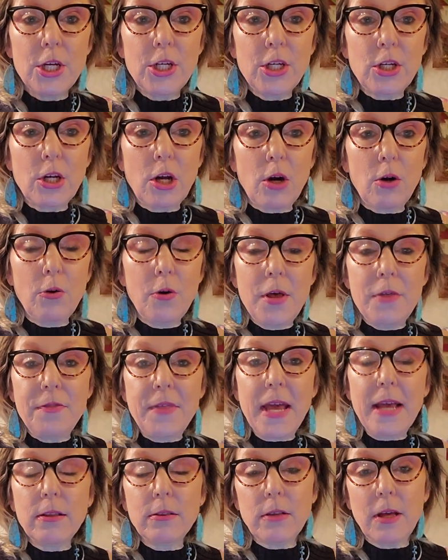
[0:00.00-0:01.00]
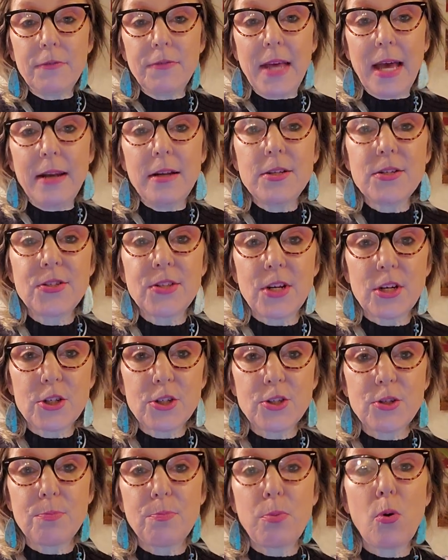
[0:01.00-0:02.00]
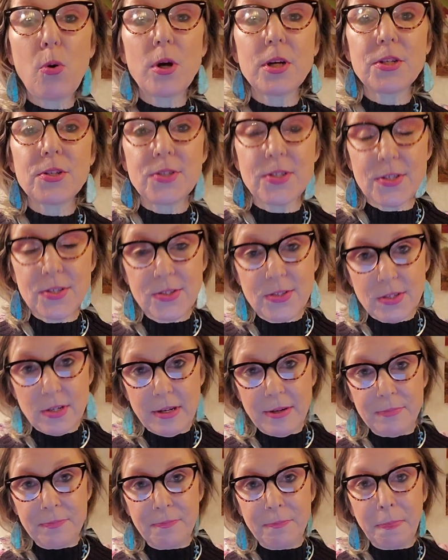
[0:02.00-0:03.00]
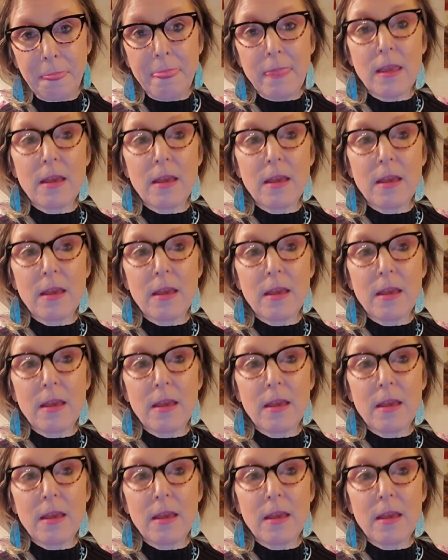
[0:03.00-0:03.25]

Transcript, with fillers: You know, they that is their support system.